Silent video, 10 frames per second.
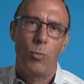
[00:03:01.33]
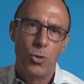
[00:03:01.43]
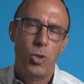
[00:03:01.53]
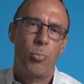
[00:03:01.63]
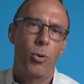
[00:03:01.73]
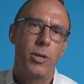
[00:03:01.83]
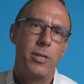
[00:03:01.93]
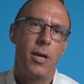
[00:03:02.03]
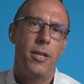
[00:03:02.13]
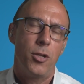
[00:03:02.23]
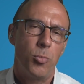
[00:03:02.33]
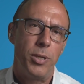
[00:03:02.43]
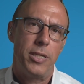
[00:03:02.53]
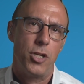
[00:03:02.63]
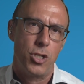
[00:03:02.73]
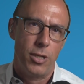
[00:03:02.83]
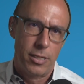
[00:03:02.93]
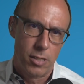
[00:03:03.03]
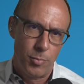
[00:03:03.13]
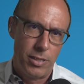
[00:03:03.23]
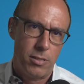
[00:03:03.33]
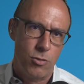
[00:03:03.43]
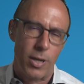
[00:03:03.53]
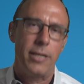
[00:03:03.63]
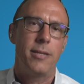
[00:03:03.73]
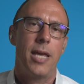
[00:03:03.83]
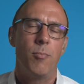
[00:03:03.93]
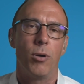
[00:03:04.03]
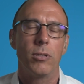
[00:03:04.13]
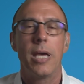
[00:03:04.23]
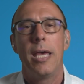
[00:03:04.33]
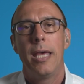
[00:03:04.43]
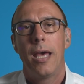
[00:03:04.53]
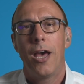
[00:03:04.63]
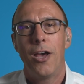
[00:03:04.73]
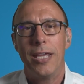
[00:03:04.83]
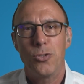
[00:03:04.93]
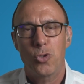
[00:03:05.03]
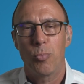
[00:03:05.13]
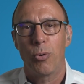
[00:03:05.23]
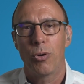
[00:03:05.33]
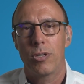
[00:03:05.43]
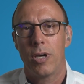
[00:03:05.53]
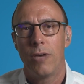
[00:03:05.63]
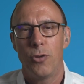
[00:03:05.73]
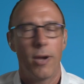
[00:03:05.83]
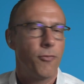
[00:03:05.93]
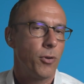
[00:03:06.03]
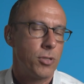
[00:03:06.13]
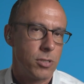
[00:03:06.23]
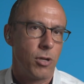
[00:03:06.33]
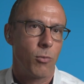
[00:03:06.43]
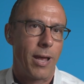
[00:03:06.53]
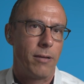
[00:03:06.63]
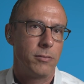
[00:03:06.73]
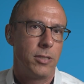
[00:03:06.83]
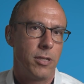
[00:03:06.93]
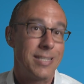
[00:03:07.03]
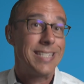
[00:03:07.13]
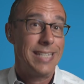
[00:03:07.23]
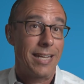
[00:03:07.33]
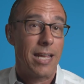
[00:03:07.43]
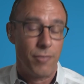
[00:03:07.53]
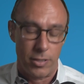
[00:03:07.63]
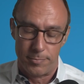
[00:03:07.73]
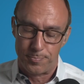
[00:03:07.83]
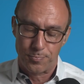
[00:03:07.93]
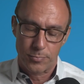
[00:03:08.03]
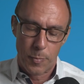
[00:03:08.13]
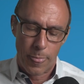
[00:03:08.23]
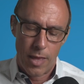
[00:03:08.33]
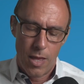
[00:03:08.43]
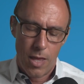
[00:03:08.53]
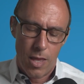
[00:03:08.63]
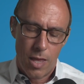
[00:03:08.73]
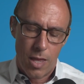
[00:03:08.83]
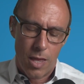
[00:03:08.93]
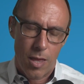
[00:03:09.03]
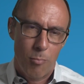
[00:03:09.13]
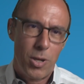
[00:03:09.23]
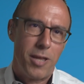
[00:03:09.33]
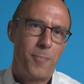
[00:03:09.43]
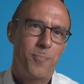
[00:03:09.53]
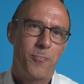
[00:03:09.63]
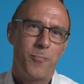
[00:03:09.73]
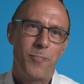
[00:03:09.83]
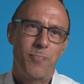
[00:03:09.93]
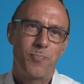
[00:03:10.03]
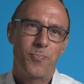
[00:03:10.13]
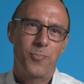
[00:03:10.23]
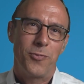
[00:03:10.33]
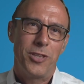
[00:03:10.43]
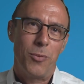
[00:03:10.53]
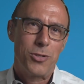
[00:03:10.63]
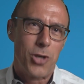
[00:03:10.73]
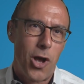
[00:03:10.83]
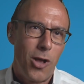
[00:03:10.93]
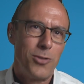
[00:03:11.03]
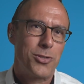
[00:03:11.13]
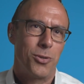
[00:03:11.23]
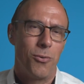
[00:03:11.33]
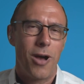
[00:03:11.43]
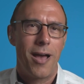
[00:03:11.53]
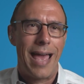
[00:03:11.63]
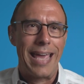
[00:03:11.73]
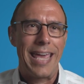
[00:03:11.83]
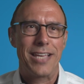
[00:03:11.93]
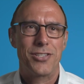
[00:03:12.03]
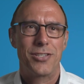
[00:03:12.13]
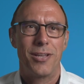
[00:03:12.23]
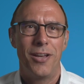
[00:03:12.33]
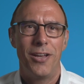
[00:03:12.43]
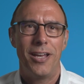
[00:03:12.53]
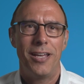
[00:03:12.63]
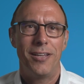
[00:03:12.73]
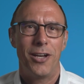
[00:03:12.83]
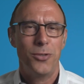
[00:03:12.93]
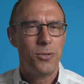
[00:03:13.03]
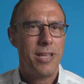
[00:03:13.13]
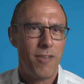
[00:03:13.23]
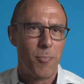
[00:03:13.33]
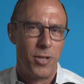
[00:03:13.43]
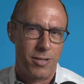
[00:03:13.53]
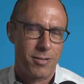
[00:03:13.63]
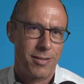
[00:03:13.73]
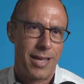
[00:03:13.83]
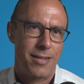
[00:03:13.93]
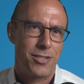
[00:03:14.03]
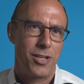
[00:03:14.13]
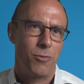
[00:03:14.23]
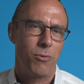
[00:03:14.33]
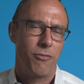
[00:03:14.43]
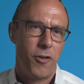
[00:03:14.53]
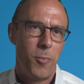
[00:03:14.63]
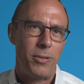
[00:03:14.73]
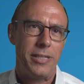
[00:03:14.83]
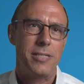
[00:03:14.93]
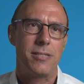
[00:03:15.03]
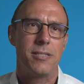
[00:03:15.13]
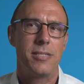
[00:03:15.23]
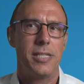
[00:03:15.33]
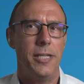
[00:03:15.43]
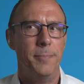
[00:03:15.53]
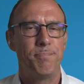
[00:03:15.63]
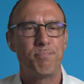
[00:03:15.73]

We'll support another petition that's going to be directly tabled in support of your efforts around C-11. But there was also, other development that we were very pleased to see.